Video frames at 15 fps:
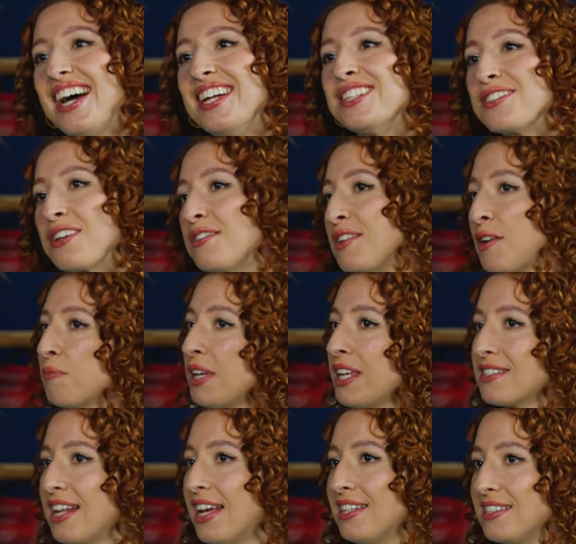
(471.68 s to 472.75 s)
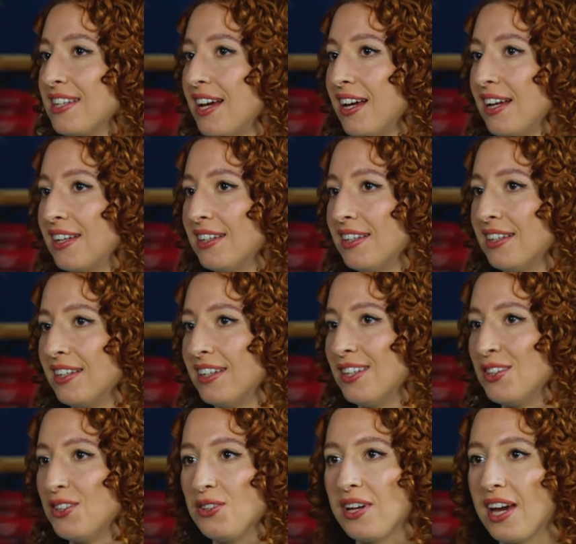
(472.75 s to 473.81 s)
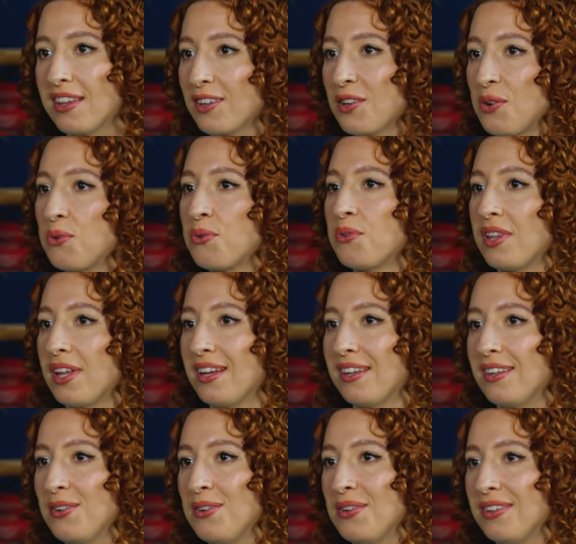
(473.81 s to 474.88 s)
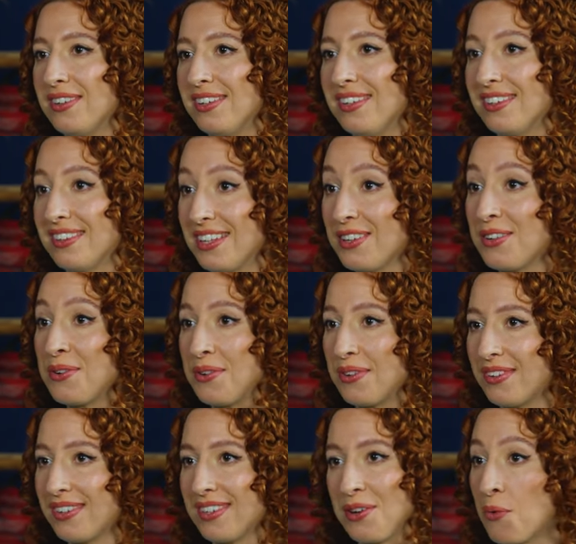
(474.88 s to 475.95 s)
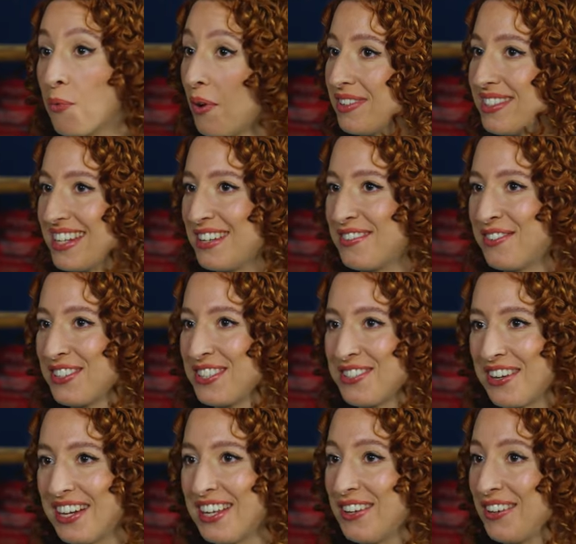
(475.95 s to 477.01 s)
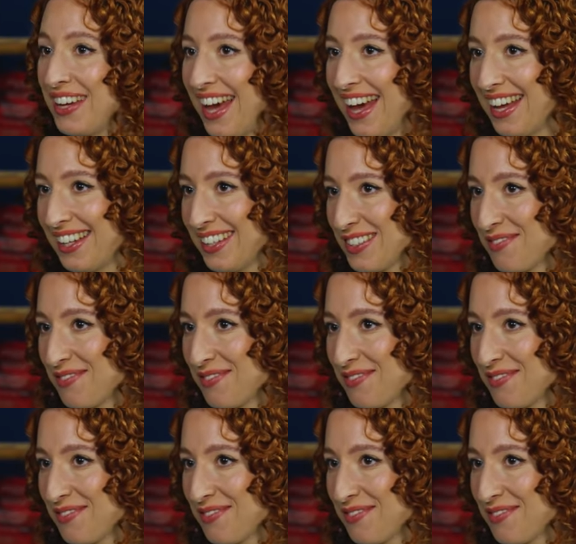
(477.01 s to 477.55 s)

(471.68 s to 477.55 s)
And so some years later, you get the call that you're wanted for Strictly UK.